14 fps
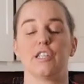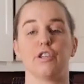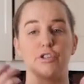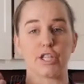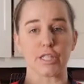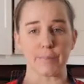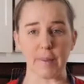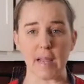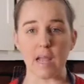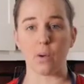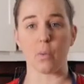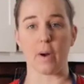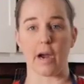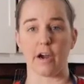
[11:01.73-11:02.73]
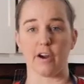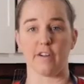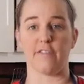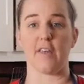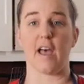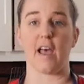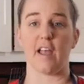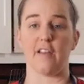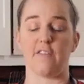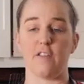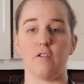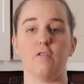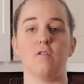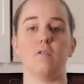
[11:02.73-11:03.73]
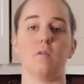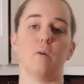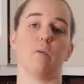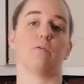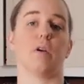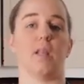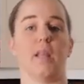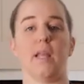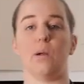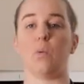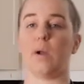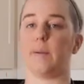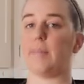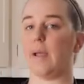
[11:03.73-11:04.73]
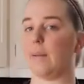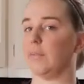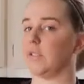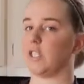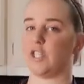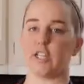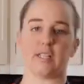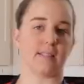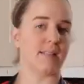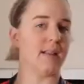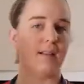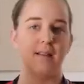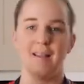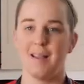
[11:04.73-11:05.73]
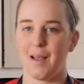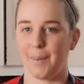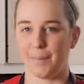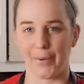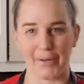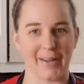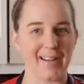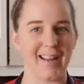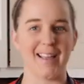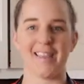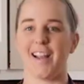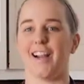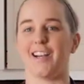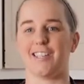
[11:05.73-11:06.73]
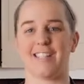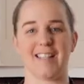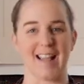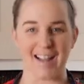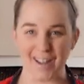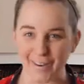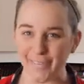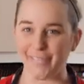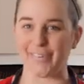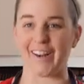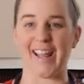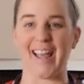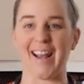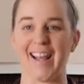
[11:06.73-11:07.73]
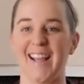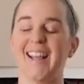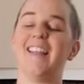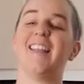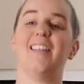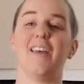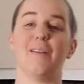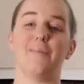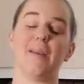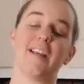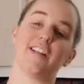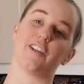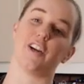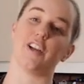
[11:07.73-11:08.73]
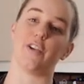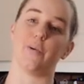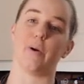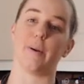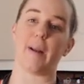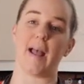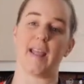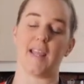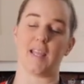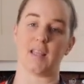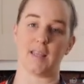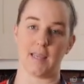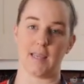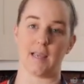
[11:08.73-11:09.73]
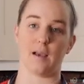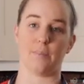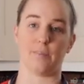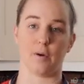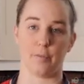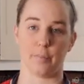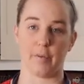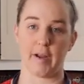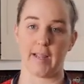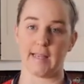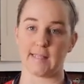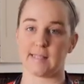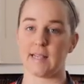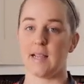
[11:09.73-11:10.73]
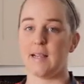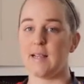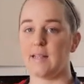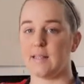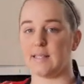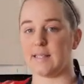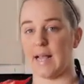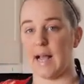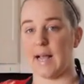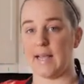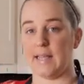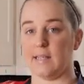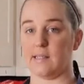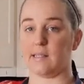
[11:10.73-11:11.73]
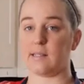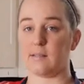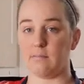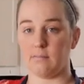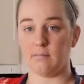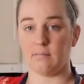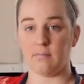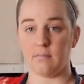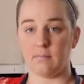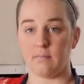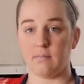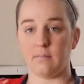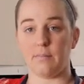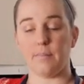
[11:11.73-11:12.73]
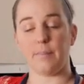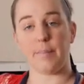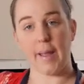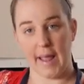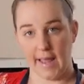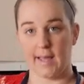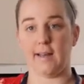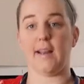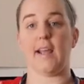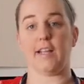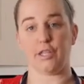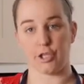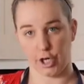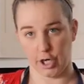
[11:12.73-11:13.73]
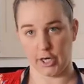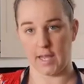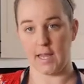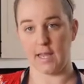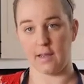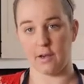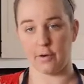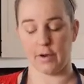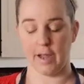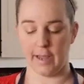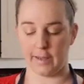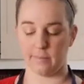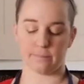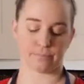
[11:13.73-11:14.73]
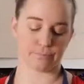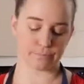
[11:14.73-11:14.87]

So just be aware of that. If you really want to be able to just put it in there, set it and forget it, then make sure you are buying the appropriate size pan and turkey, okay?